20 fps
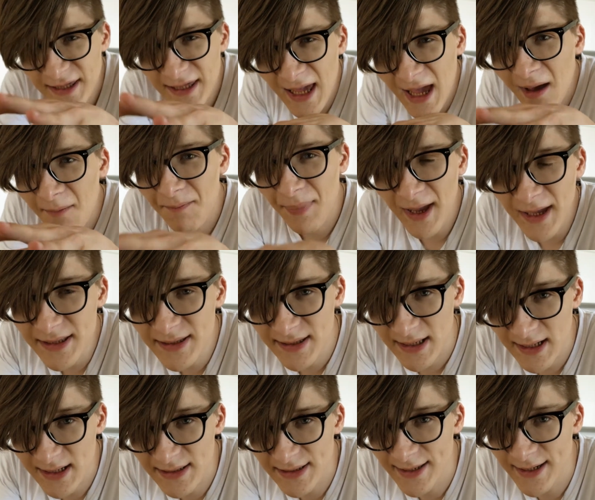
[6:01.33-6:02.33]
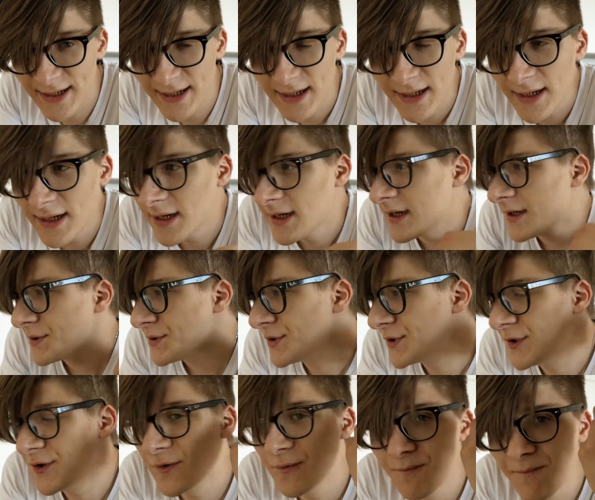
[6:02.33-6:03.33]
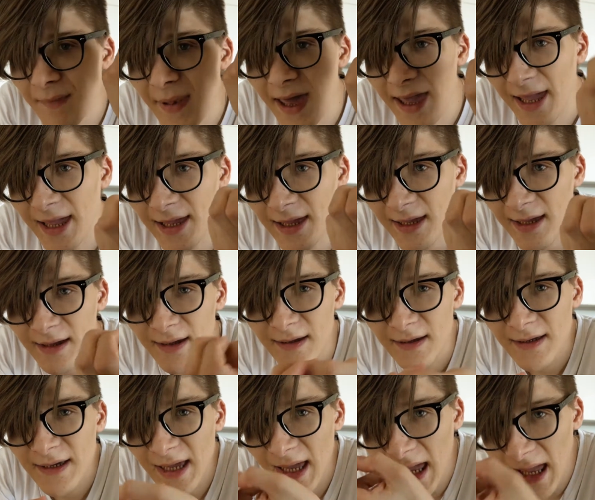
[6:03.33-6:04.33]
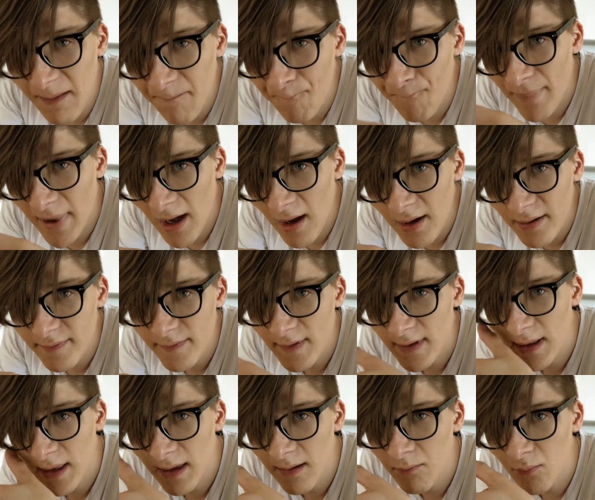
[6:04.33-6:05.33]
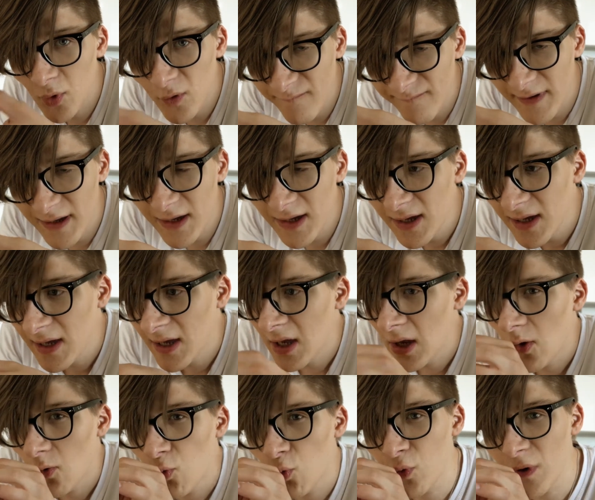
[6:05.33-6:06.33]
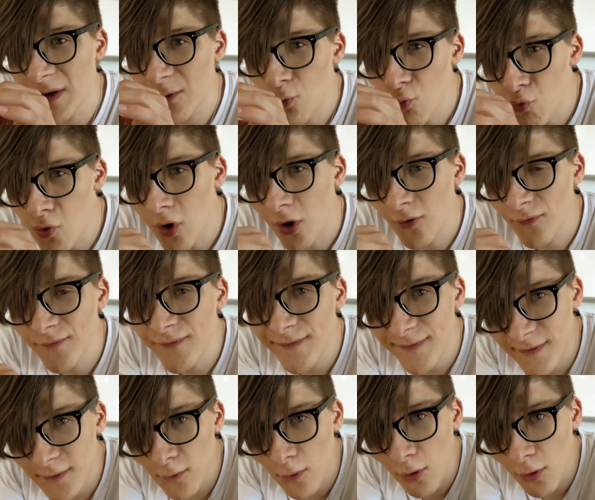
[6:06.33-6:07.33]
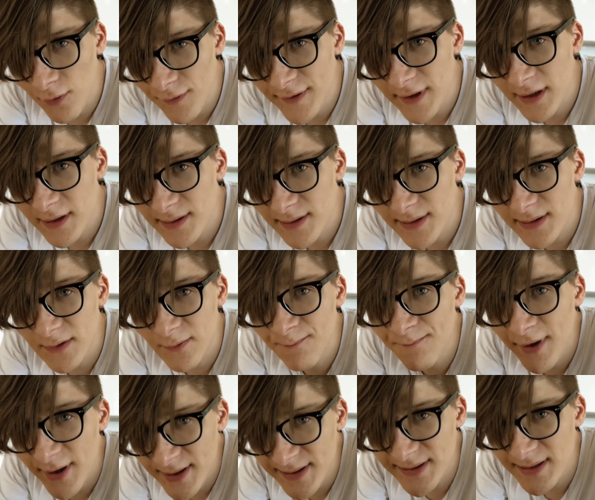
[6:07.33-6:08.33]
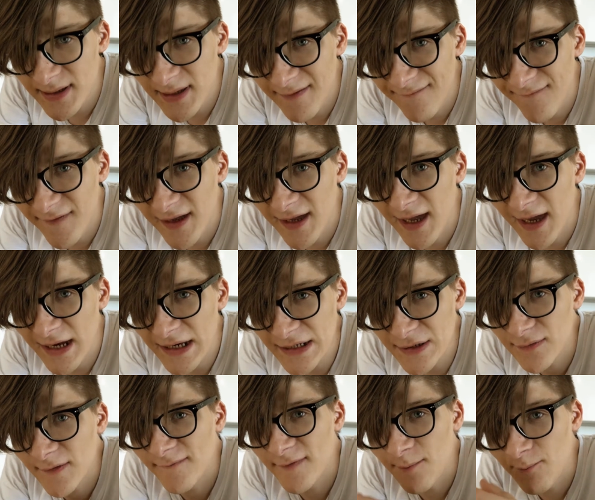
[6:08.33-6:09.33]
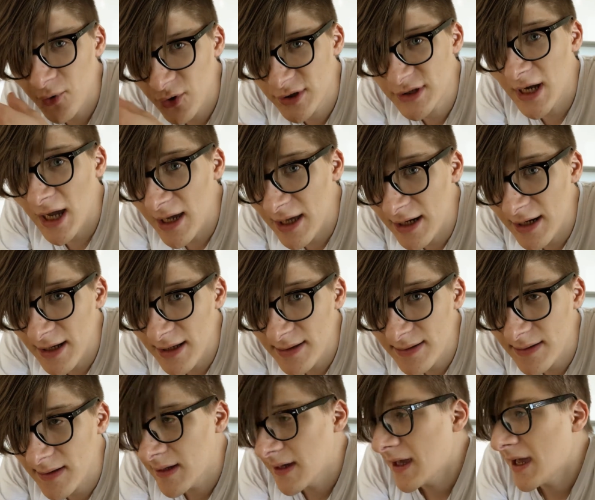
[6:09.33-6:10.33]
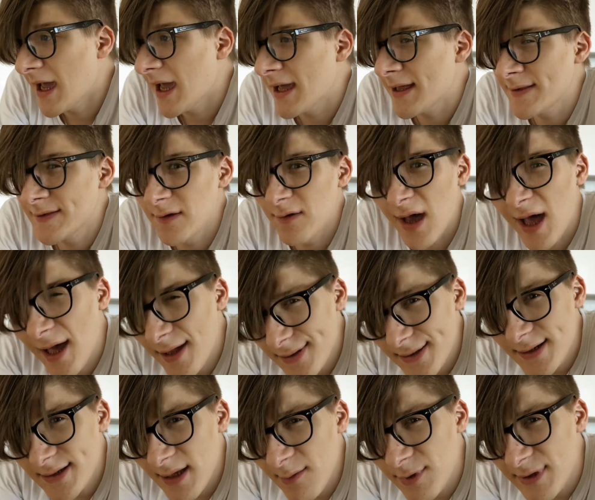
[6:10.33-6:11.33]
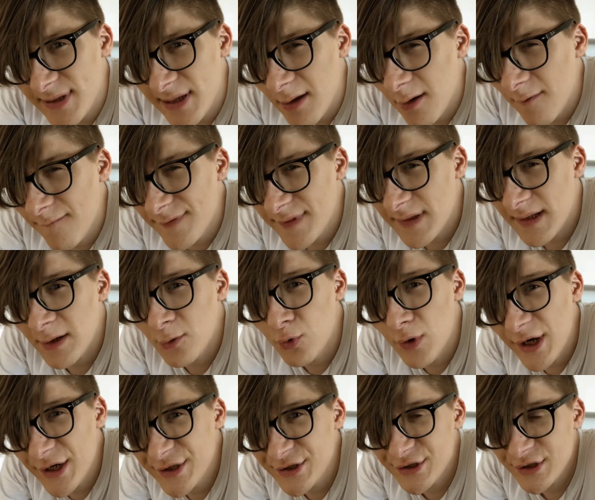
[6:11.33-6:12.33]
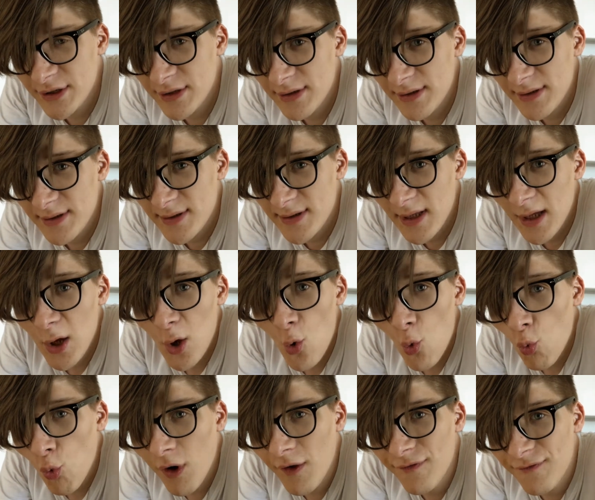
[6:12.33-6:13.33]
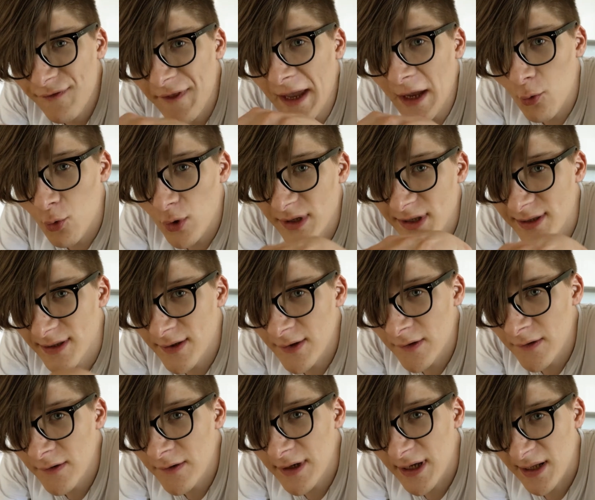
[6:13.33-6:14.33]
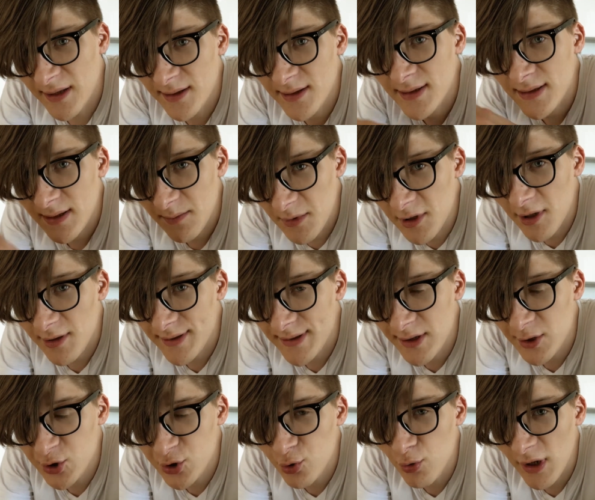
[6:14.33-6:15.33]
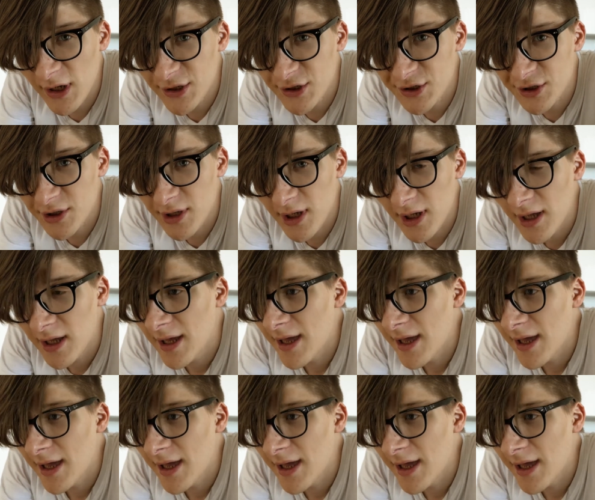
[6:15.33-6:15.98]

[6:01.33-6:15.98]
Yeah, basically, to make impact in a movie, we want audience to personificate with the protagonist and to ask themselves questions what they would do in a similar situation.